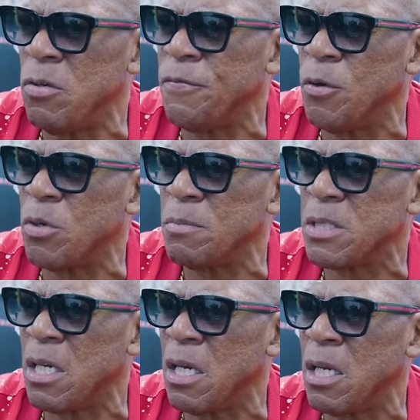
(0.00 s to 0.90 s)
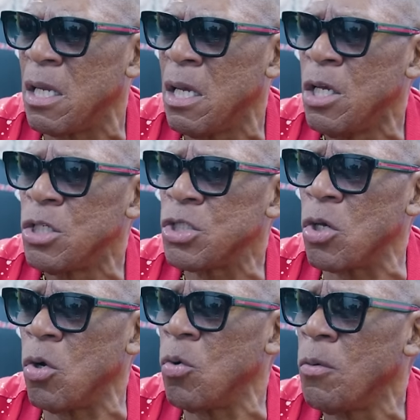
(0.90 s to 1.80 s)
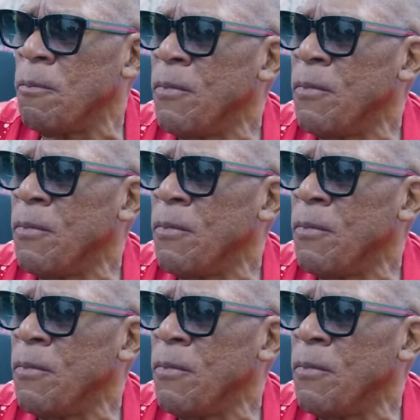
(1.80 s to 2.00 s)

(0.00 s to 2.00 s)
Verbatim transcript: You feel what I'm saying? So